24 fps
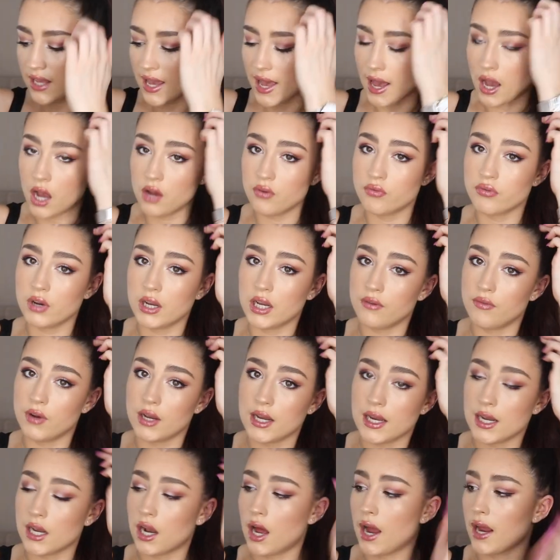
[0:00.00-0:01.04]
Yeah, I
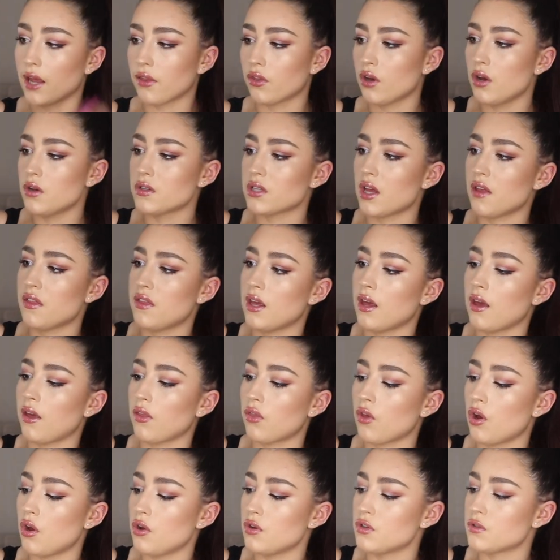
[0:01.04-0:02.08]
really like those. I
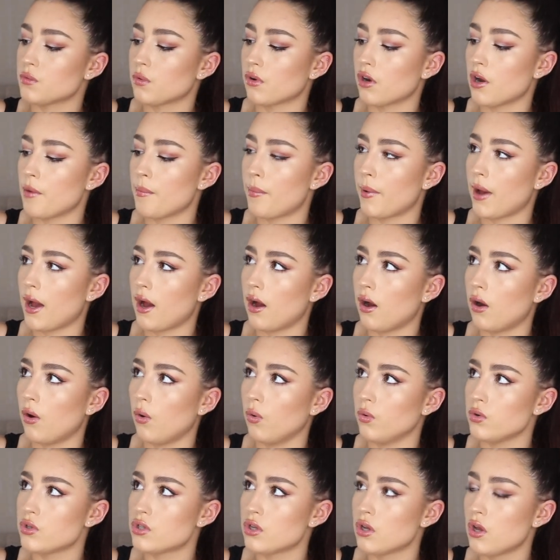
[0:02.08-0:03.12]
think those were
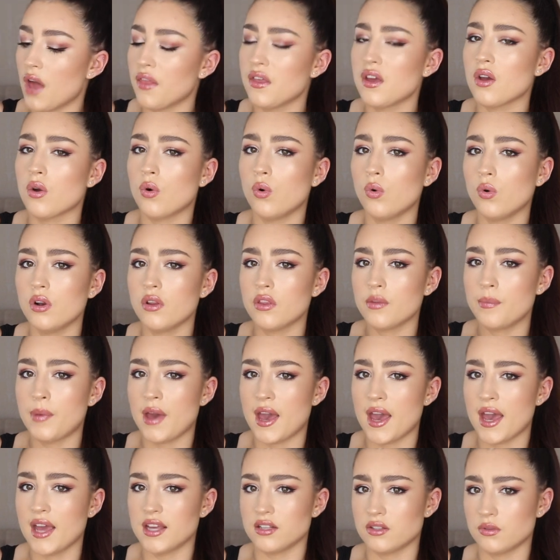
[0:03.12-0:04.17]
about, I think all of the
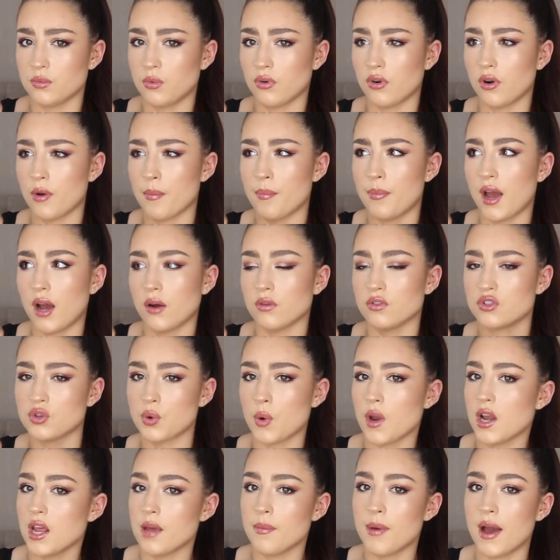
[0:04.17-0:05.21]
pairs were about
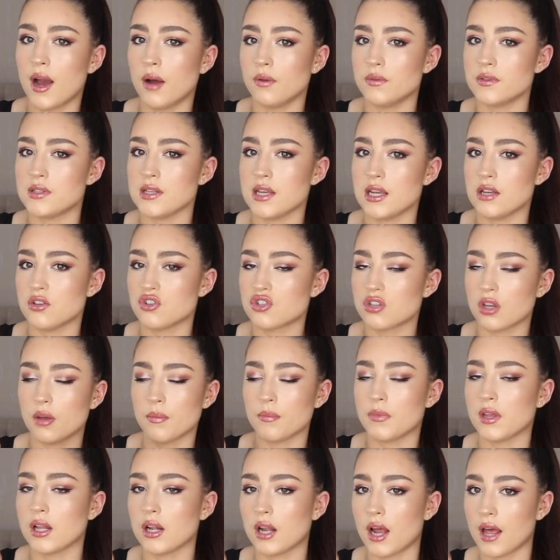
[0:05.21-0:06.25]
£20 each,
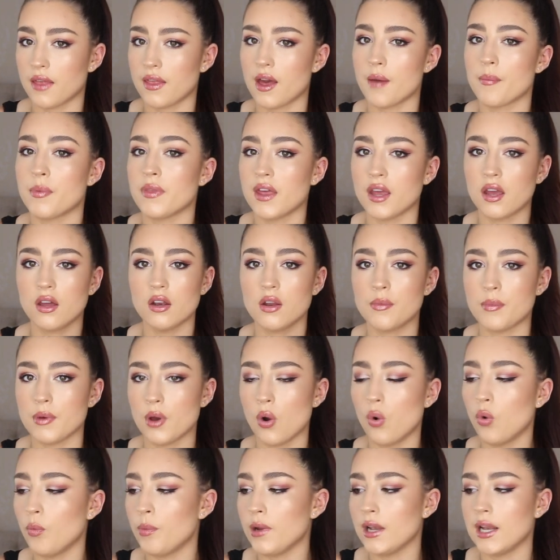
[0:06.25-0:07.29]
something like that. But they're going to
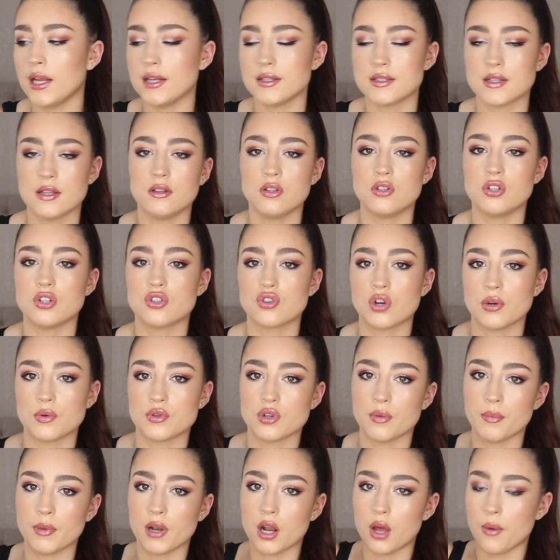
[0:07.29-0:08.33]
all be linked in the
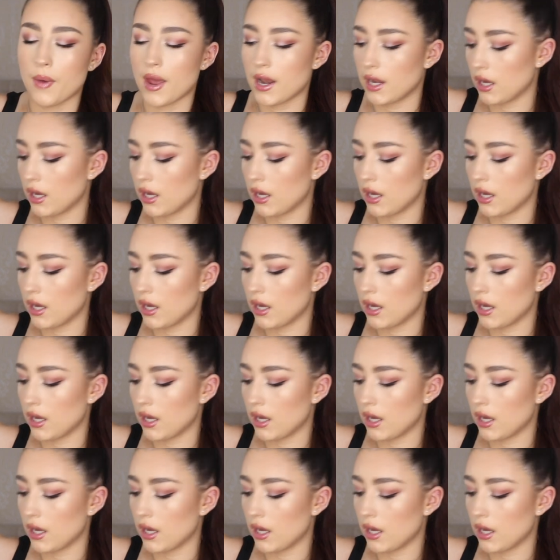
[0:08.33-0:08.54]
description below